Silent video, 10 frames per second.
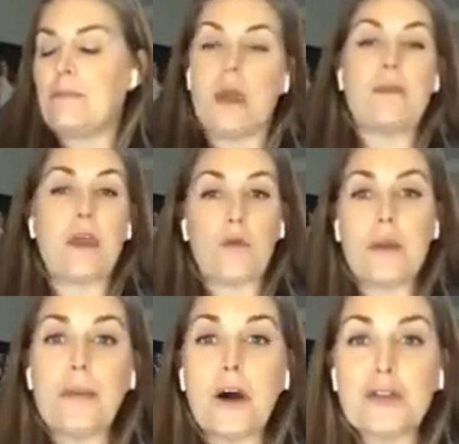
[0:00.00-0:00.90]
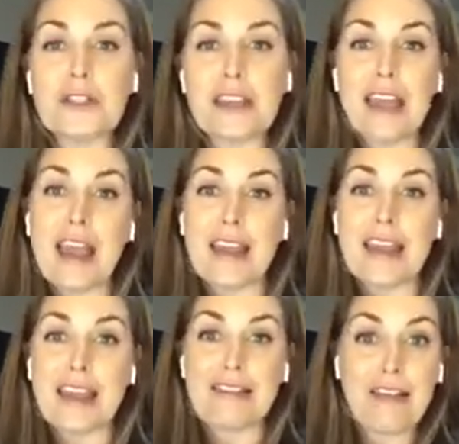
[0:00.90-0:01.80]
Maybe they repost again
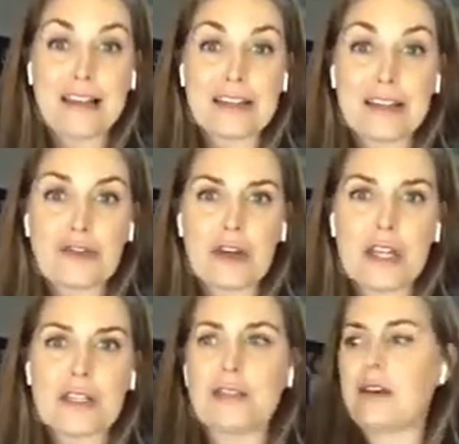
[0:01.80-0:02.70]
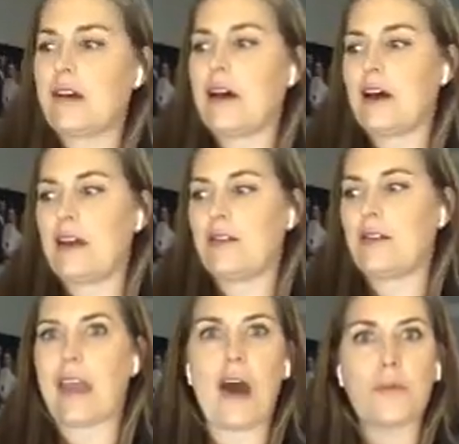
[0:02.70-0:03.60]
and get less interest.
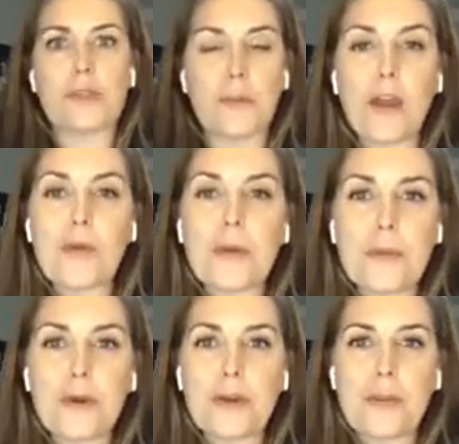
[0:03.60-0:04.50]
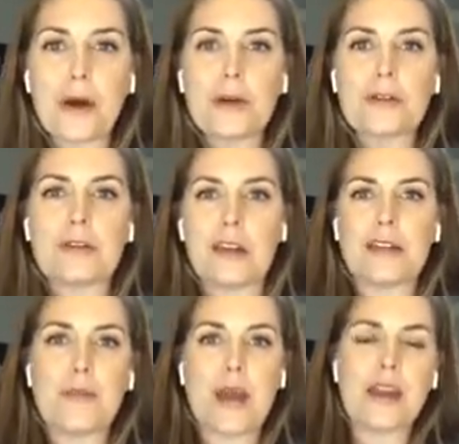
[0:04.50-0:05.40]
They help some other people to post, and
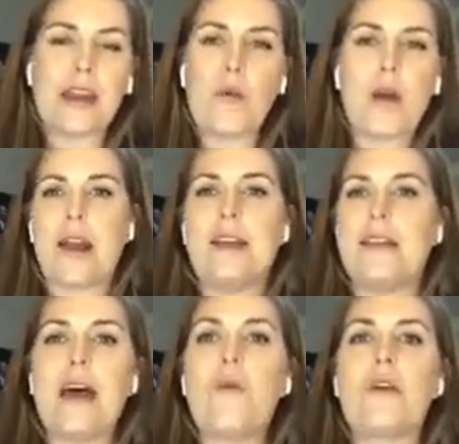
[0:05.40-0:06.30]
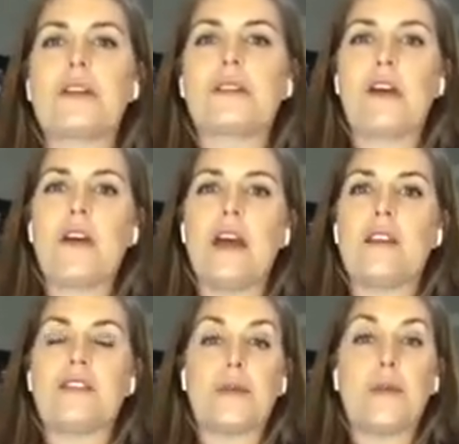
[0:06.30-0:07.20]
depending on what kind of networks they're in,
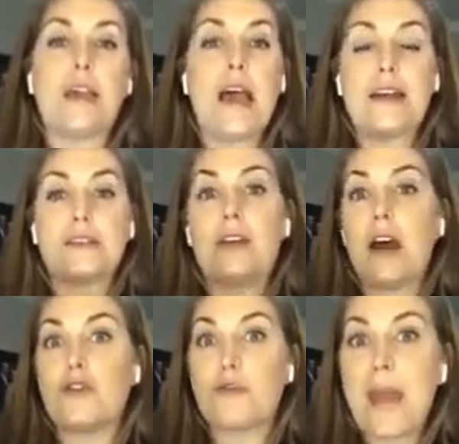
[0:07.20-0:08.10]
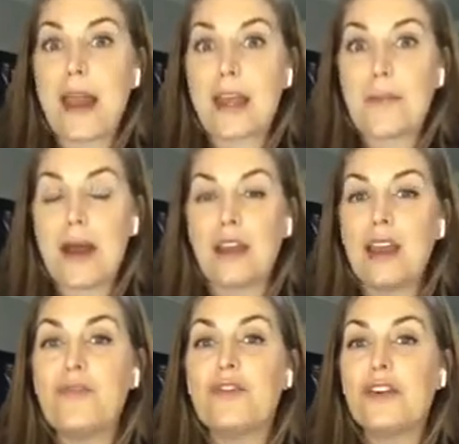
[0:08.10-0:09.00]
if somebody has a dramatic amount of
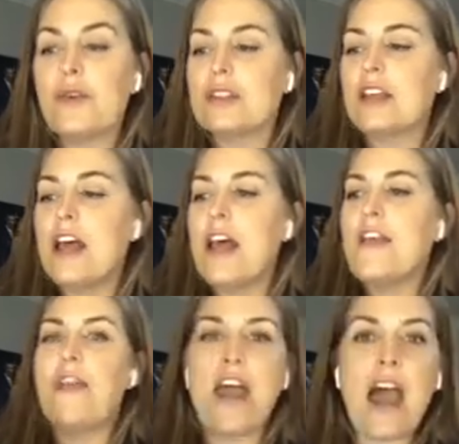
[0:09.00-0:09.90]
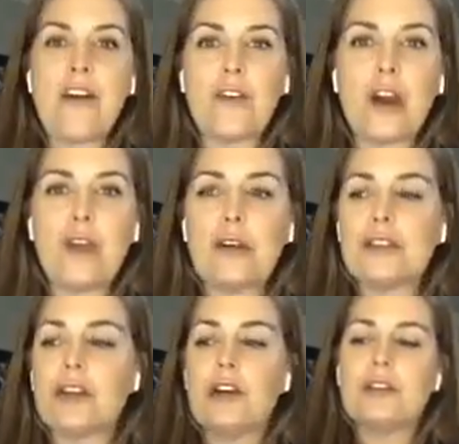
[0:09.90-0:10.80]
influence, they have great
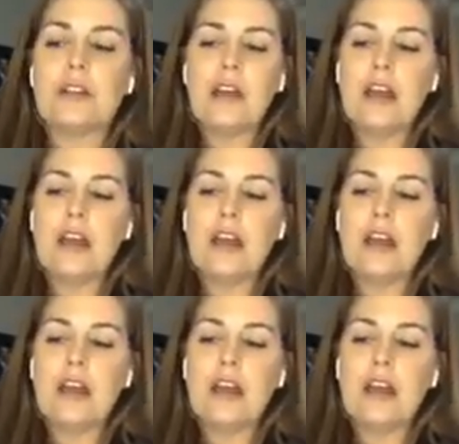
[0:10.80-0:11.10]
results.